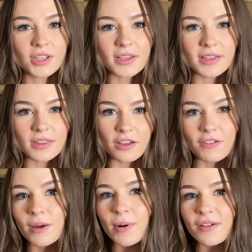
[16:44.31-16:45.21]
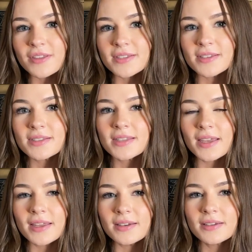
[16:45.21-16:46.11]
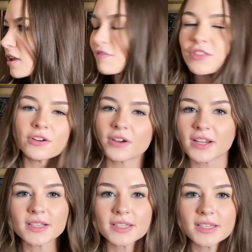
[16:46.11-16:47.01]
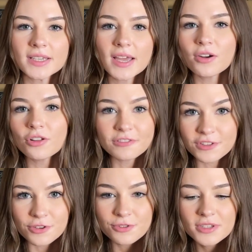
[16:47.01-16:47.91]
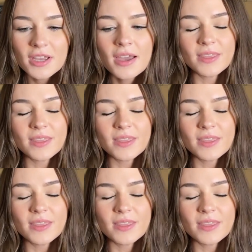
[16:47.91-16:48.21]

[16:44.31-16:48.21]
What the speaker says: like in Love Hypothesis and Love Theoretically and all of those.